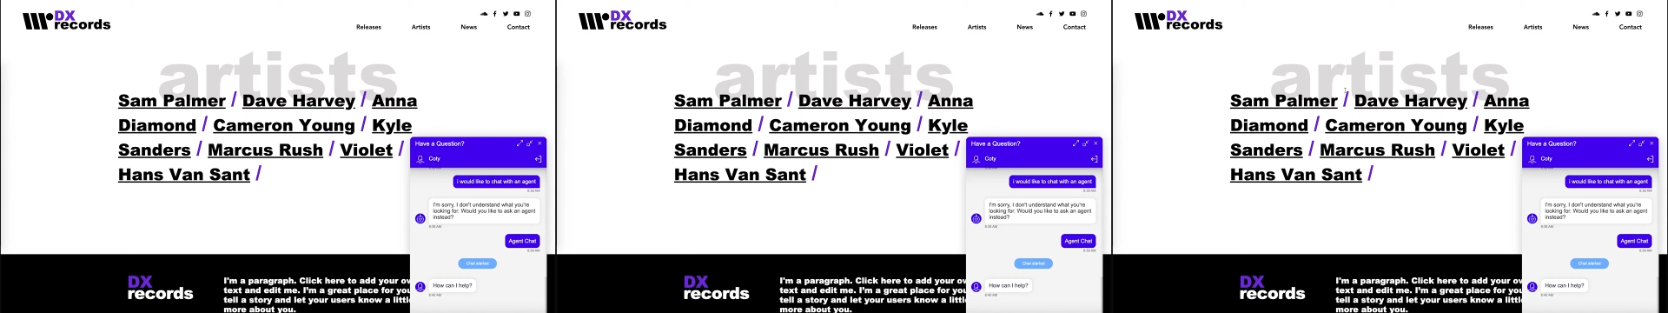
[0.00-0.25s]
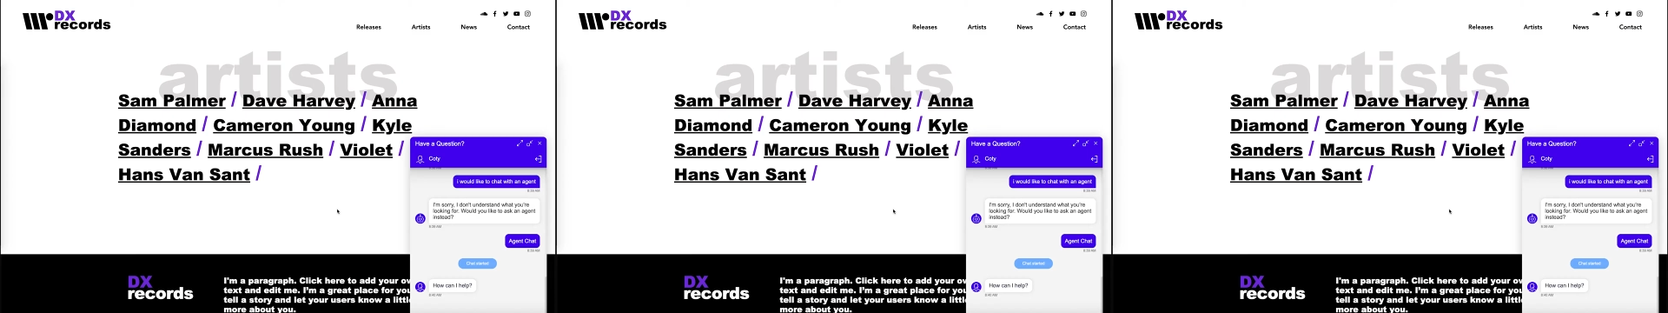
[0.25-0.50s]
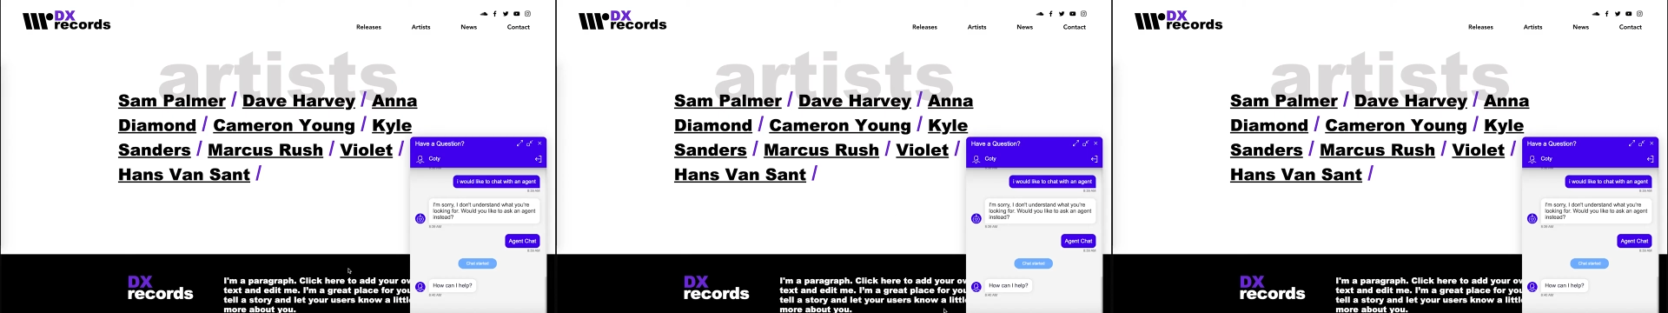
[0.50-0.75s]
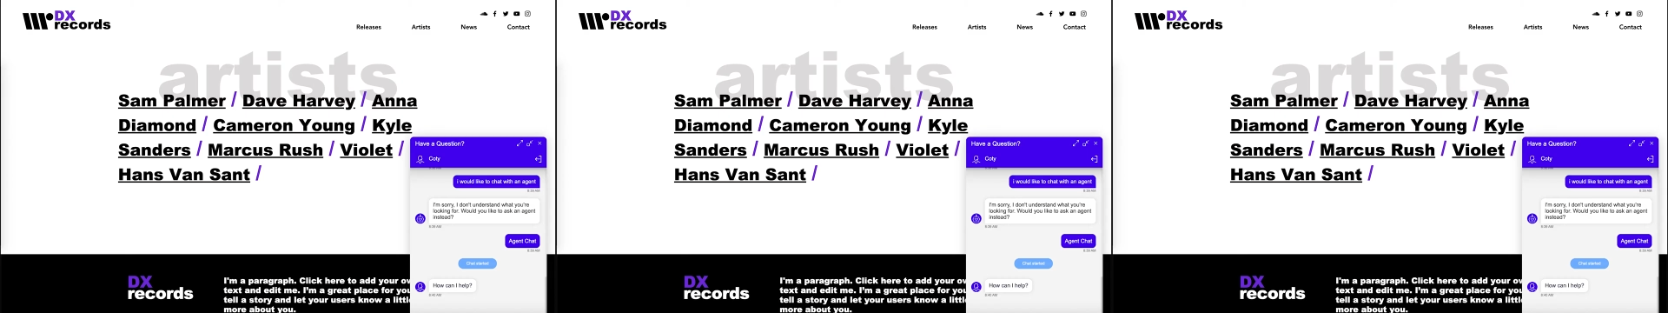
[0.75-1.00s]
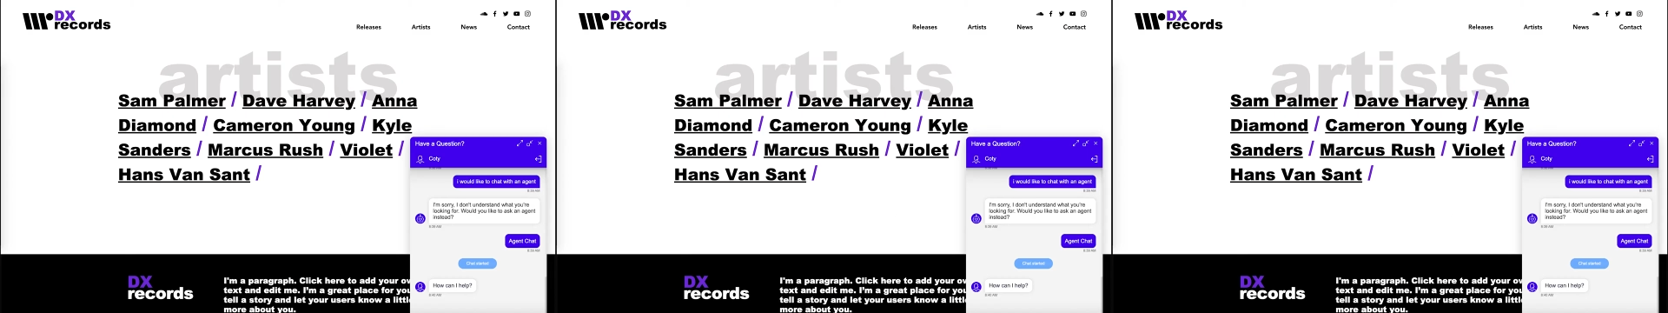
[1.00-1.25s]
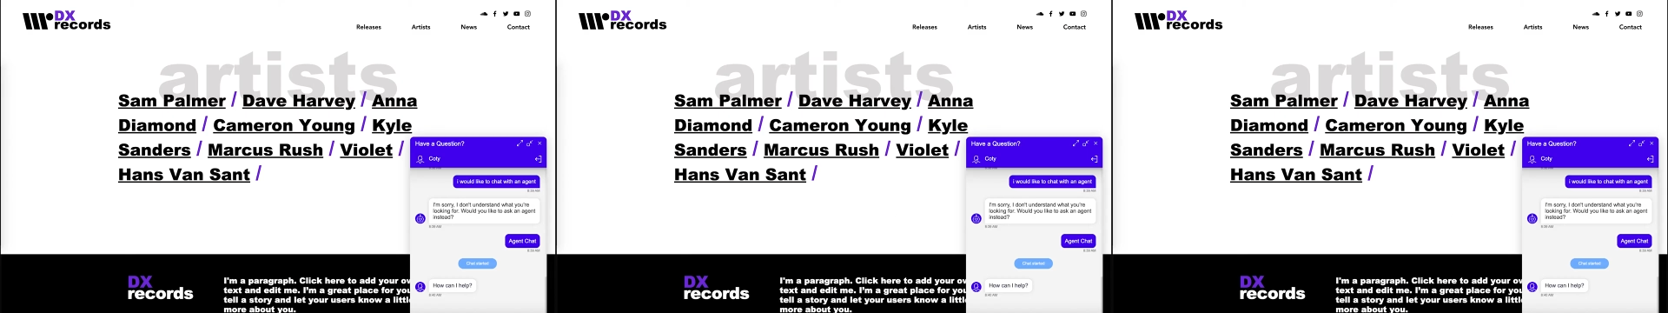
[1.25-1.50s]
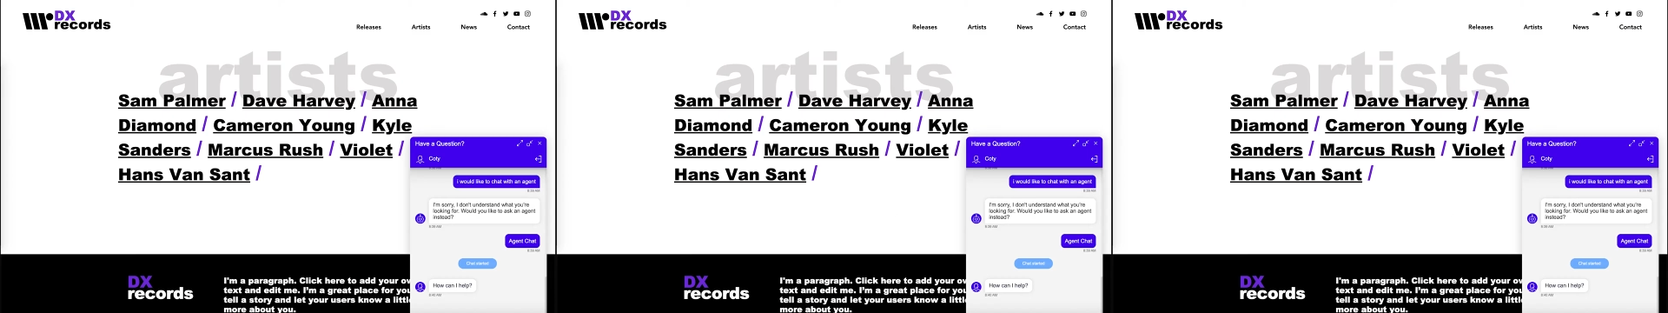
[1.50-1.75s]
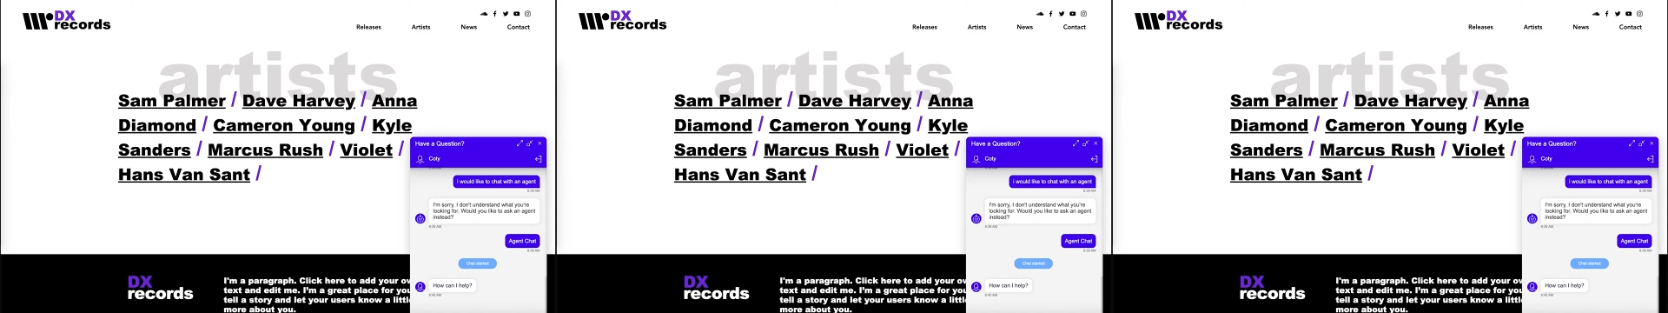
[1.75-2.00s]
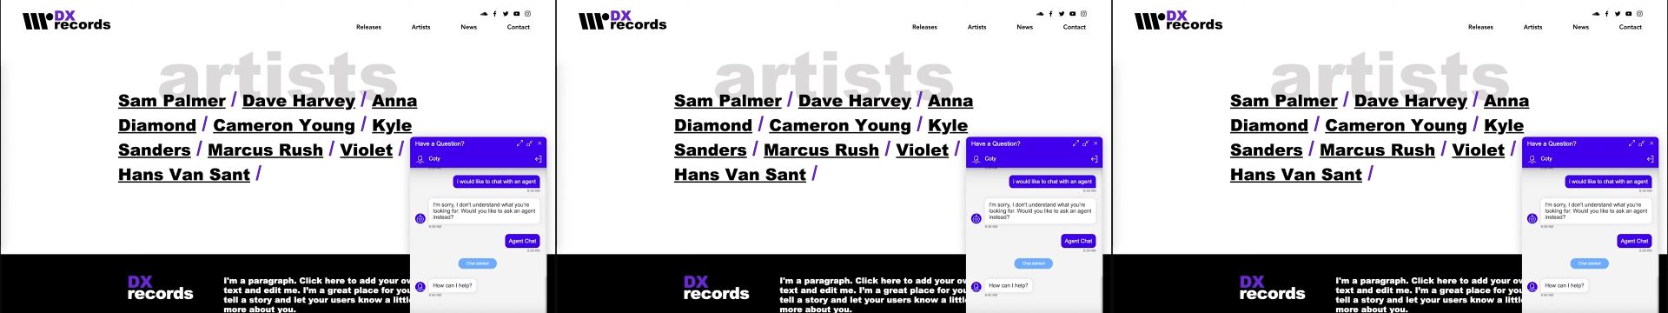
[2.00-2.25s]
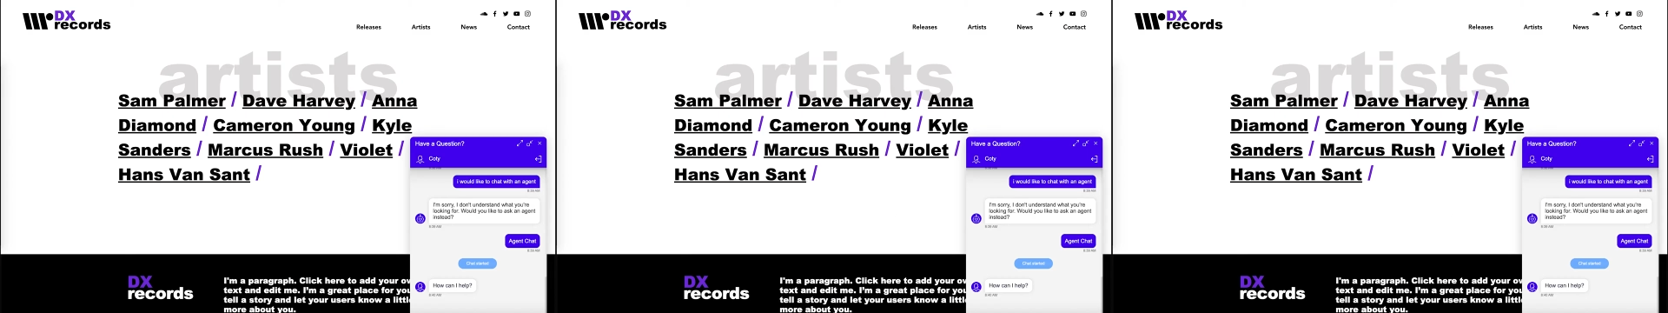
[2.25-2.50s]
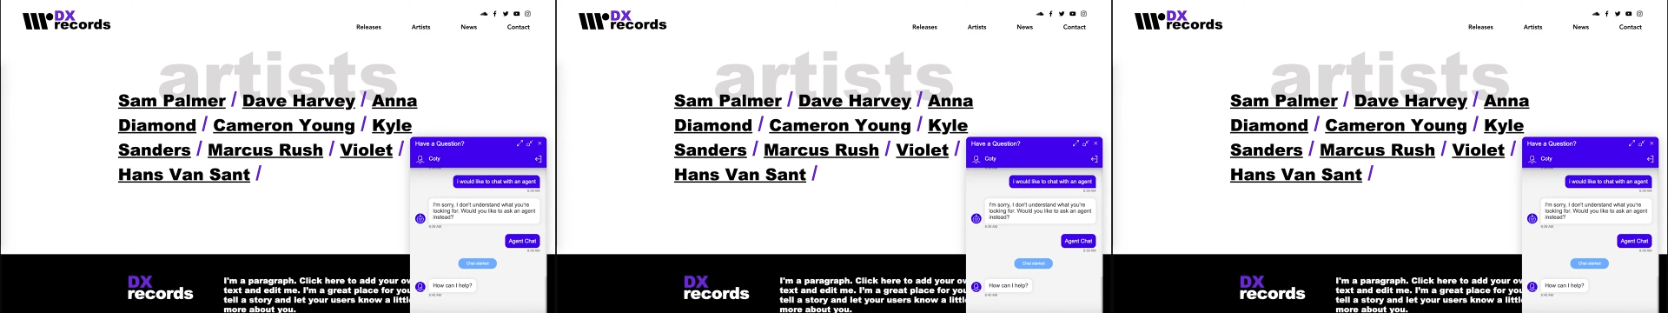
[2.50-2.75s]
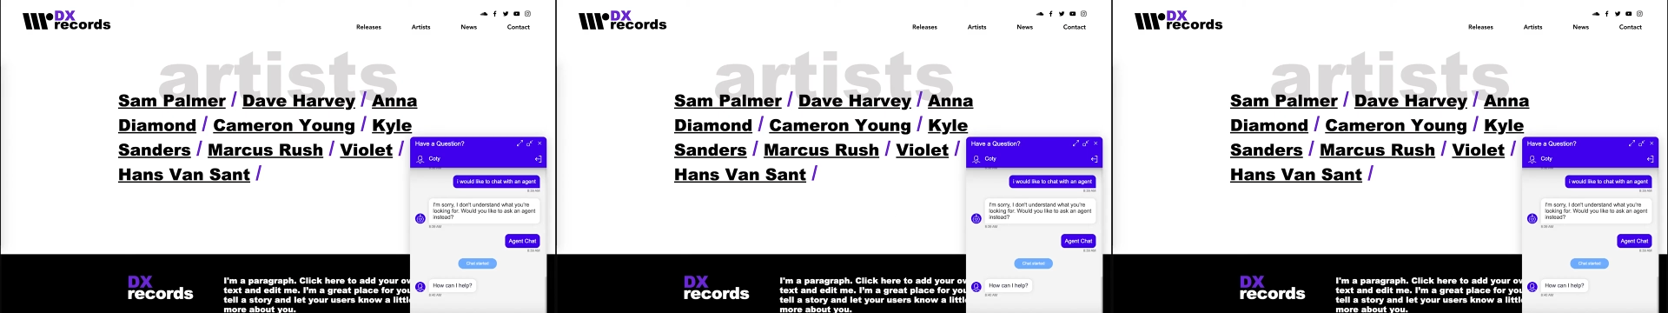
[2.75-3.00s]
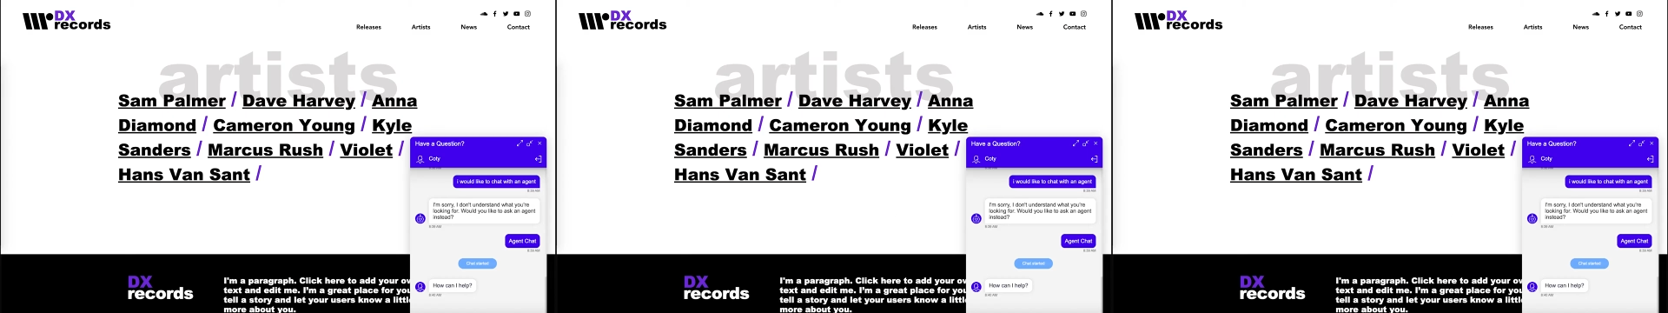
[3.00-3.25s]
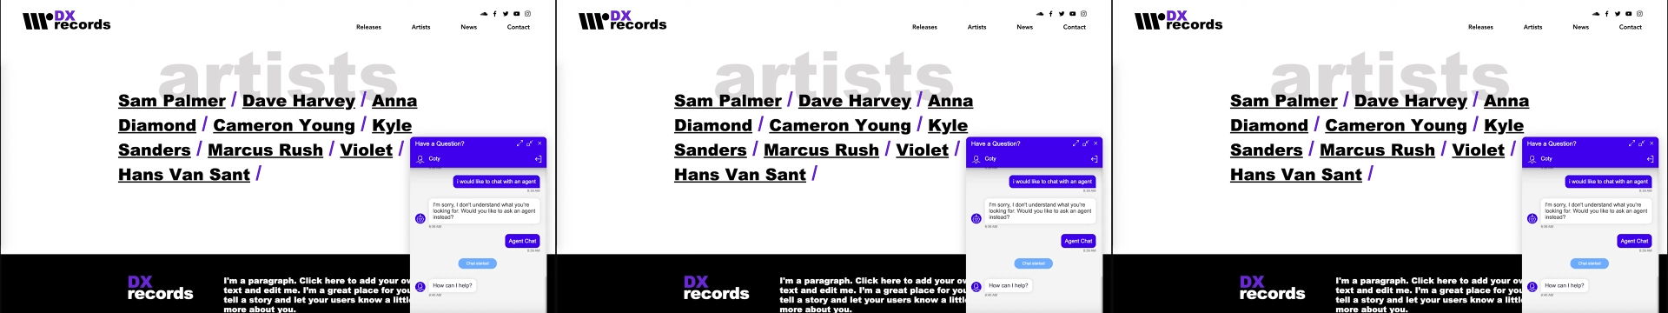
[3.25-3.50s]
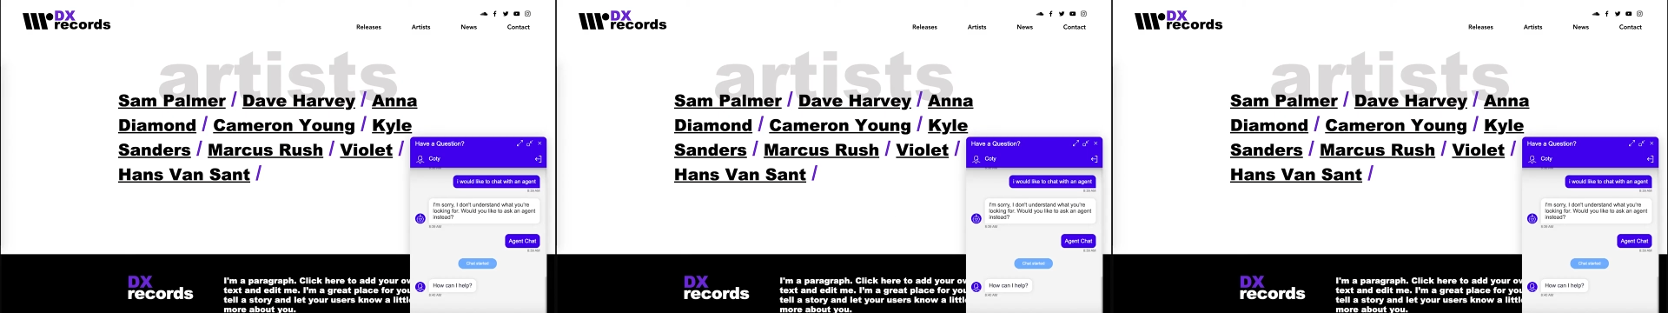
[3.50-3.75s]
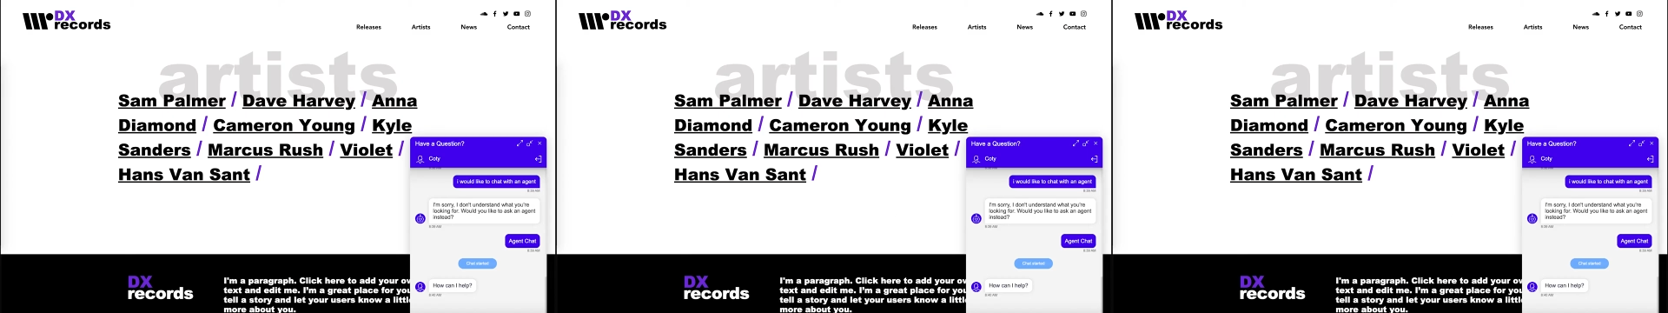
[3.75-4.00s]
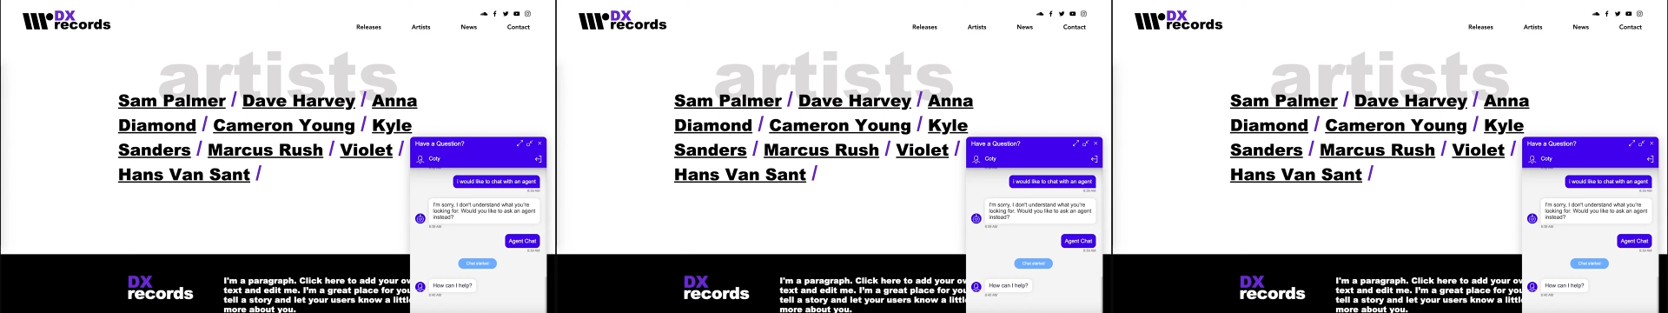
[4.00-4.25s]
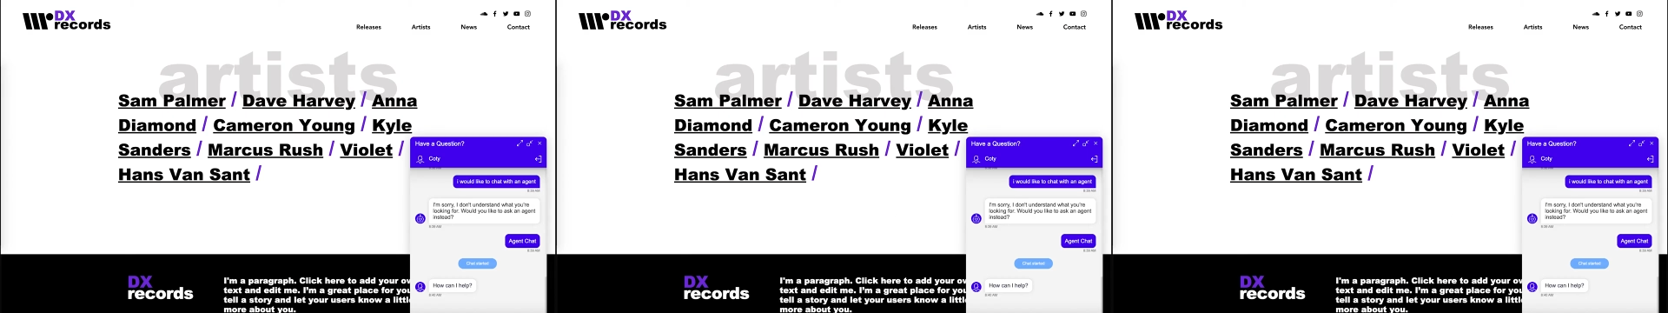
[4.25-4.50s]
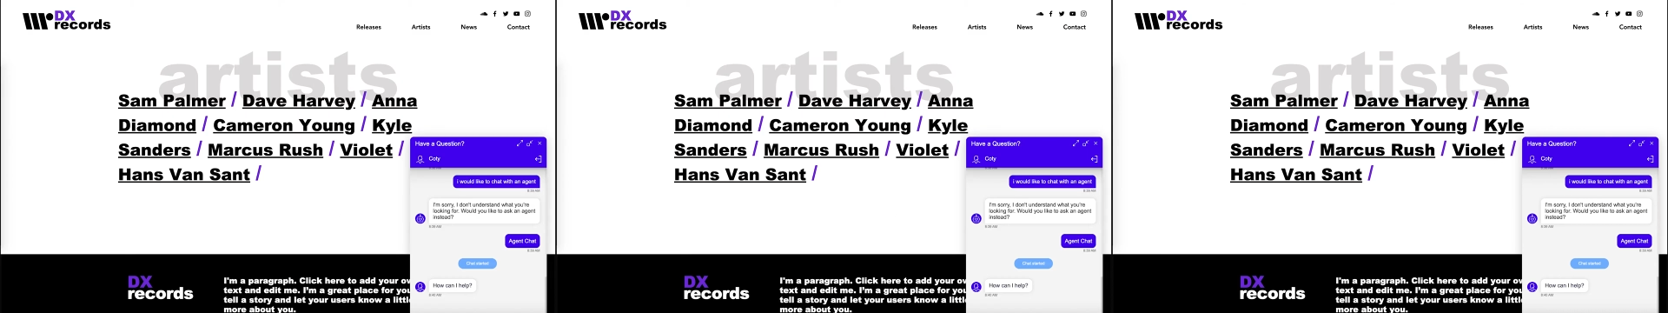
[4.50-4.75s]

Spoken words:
(no speaker visible)